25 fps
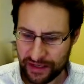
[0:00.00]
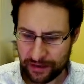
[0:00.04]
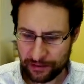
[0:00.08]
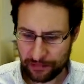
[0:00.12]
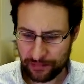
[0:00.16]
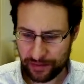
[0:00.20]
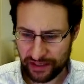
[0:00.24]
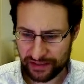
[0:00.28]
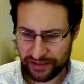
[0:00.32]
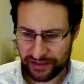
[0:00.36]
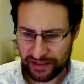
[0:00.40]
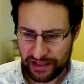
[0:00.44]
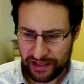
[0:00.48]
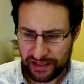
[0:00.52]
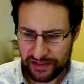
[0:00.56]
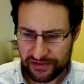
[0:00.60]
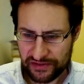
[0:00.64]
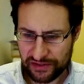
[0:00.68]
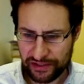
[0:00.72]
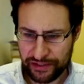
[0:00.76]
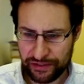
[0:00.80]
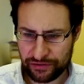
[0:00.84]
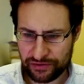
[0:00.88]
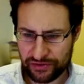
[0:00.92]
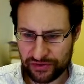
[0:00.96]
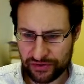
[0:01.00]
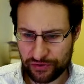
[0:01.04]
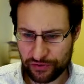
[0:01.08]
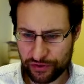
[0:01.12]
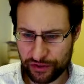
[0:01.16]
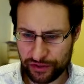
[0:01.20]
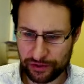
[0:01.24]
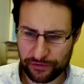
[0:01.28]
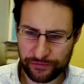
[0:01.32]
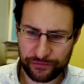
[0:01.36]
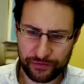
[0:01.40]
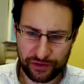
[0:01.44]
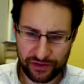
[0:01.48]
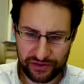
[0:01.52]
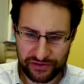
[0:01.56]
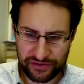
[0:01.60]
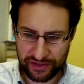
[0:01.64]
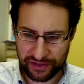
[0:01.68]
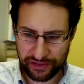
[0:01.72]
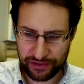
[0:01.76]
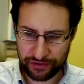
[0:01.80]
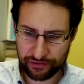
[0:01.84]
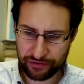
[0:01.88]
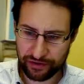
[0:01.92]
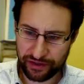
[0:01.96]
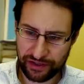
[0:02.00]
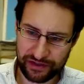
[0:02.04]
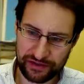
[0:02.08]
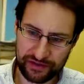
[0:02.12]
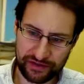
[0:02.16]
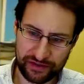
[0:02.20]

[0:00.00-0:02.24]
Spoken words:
But the Linux kernel, of course, Android,